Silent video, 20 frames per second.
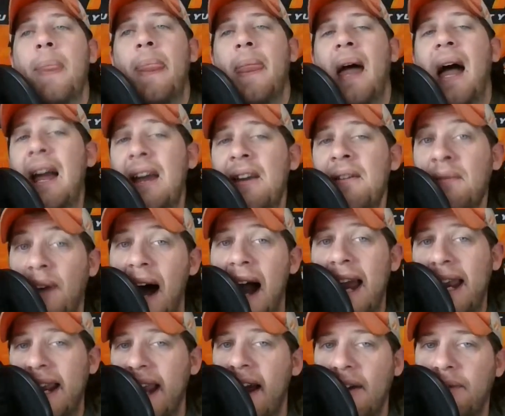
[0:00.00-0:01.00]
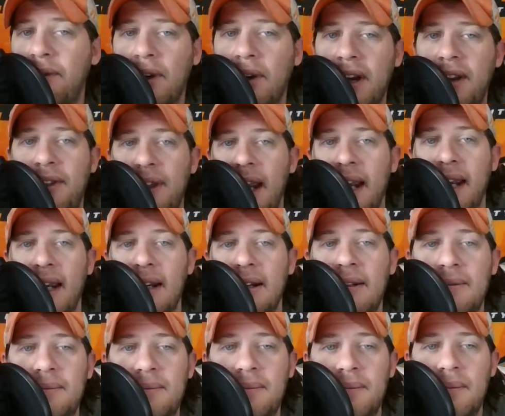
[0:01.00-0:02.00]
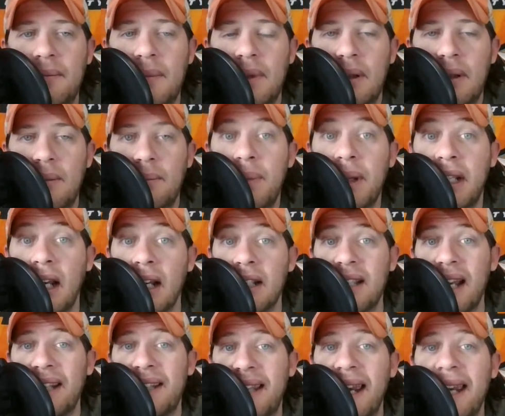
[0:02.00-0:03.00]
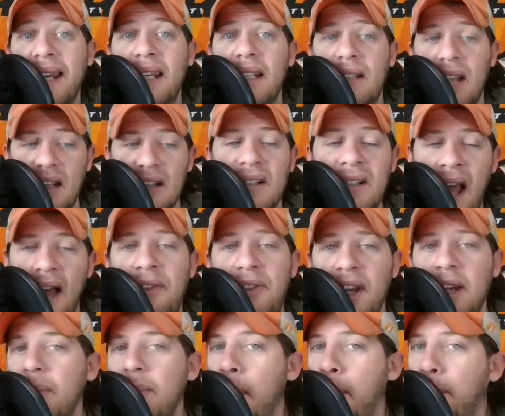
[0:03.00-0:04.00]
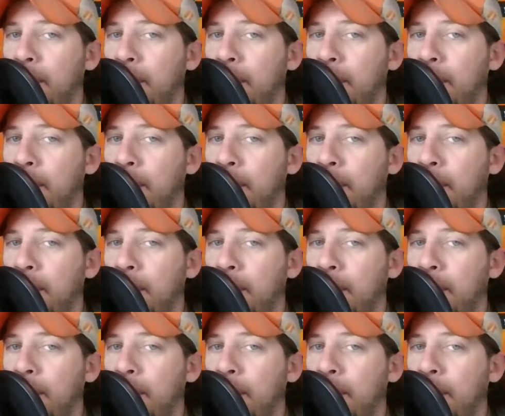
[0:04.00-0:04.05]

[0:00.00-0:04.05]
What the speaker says: invite everything, because I think it does nothing but